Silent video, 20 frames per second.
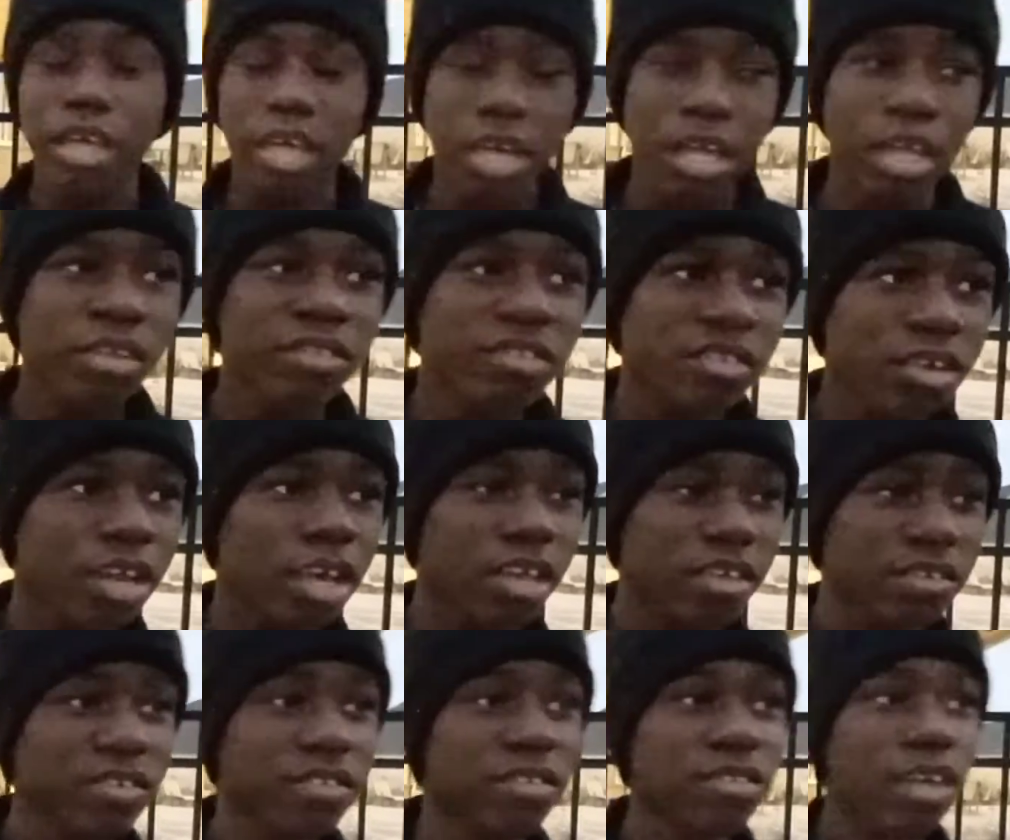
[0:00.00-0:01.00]
in
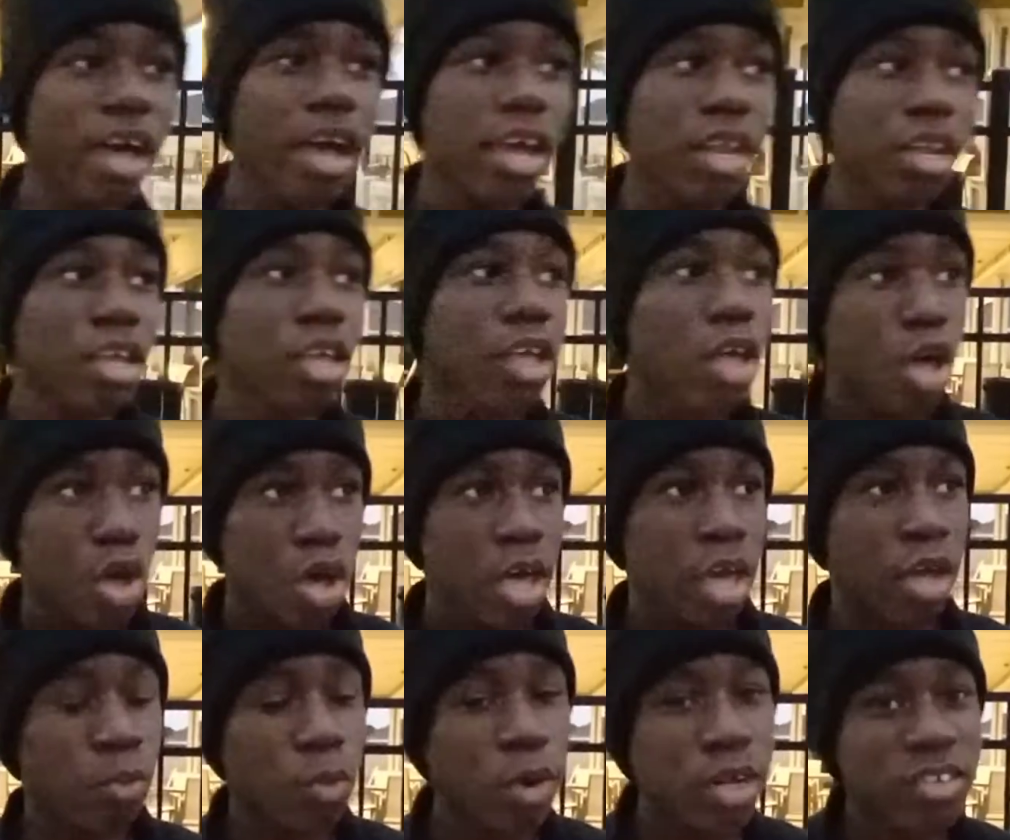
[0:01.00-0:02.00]
today's society,
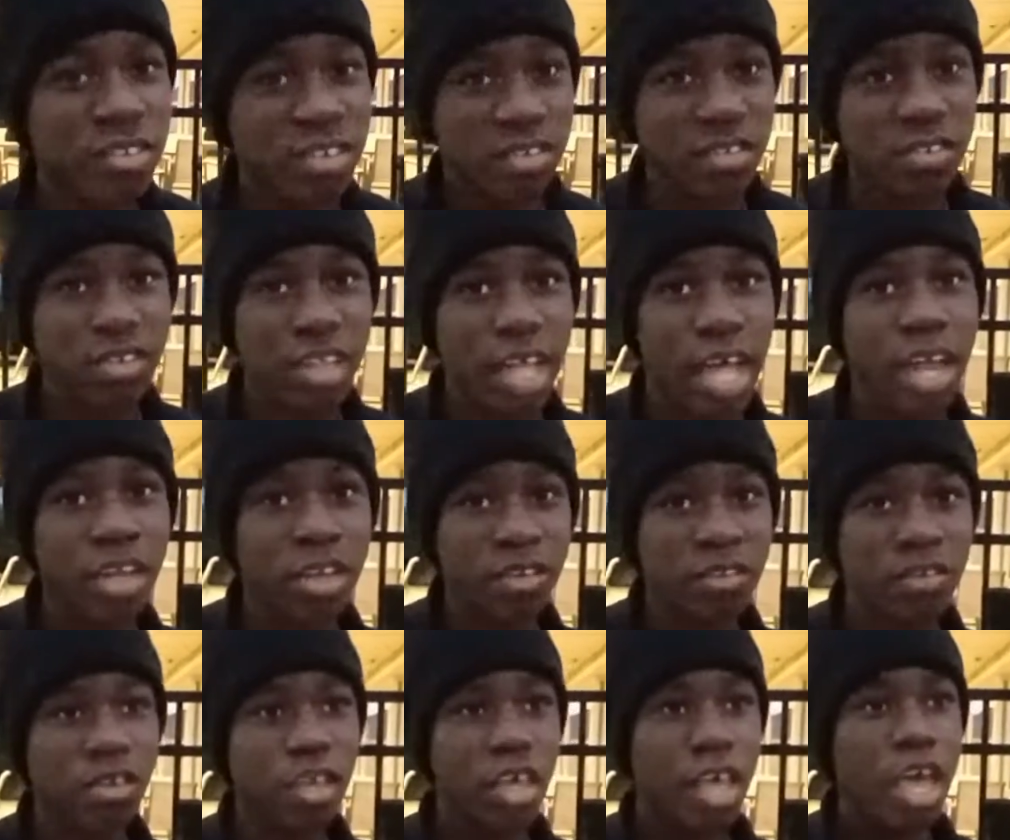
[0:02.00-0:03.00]
and what's its status,